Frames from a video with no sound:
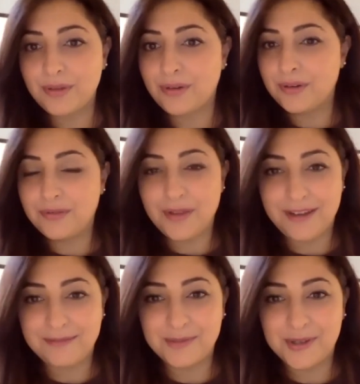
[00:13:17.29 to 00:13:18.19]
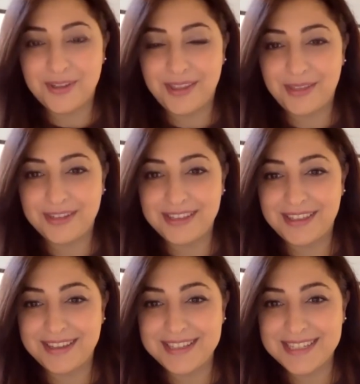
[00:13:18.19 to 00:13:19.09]
or if you have more than 3
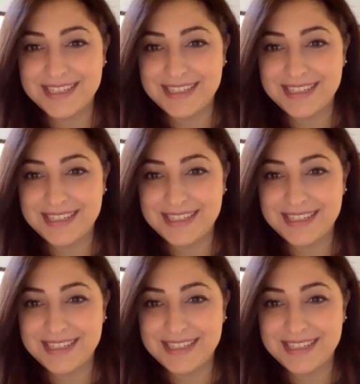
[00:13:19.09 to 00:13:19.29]
things?